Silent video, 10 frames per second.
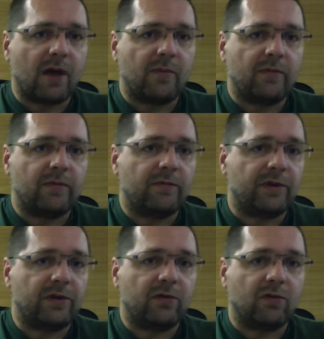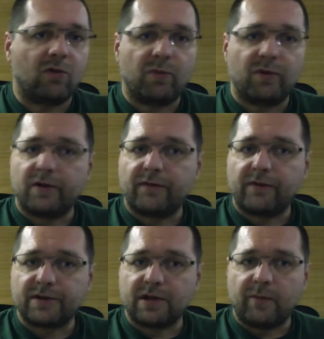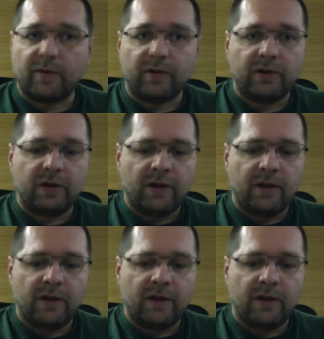up with your computer, for example,